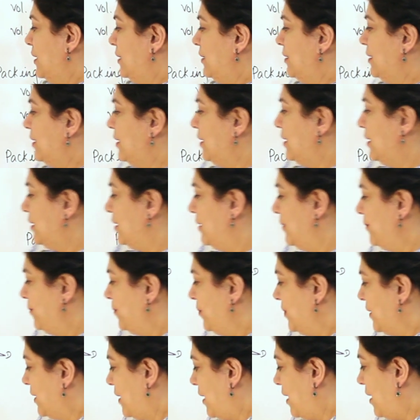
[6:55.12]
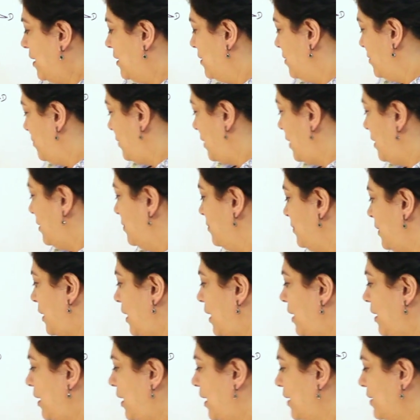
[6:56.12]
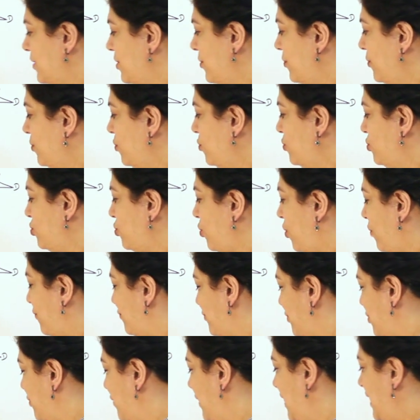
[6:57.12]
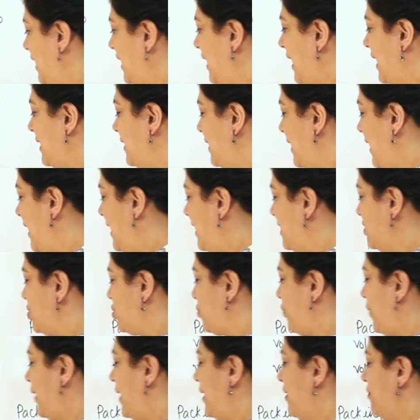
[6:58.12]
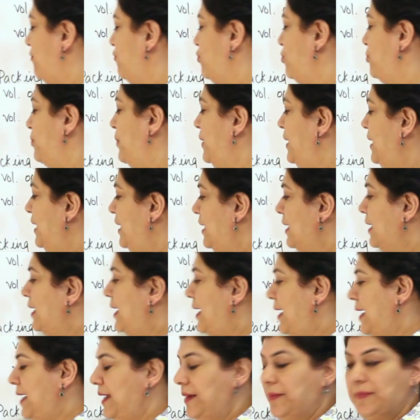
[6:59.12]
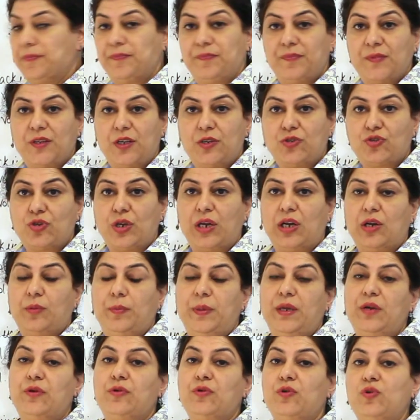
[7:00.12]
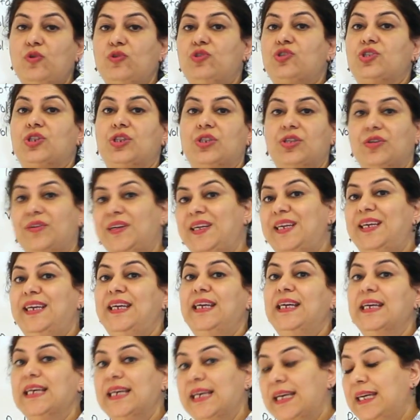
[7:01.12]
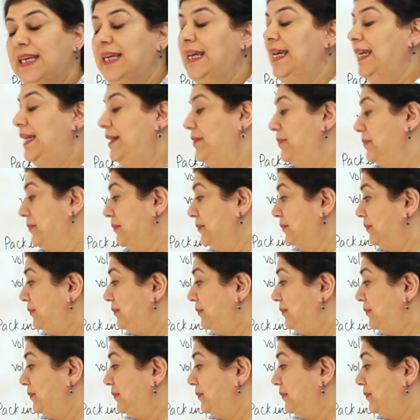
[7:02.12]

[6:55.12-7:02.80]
the under root of 3, and A square would be A. So it will be root 3A.